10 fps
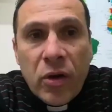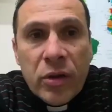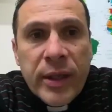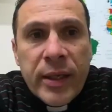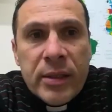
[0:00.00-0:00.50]

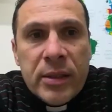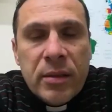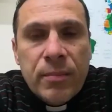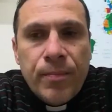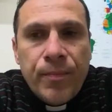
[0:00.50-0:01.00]
context,
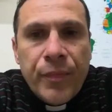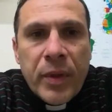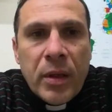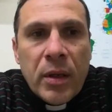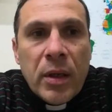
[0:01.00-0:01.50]

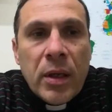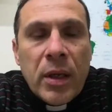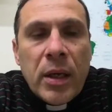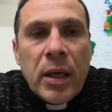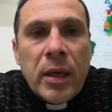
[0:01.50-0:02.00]

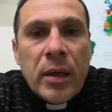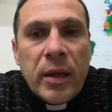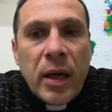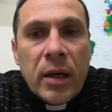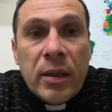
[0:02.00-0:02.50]

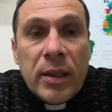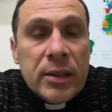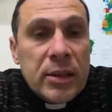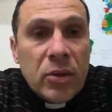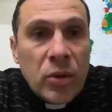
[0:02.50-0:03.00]

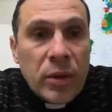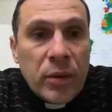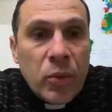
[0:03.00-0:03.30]
regardless or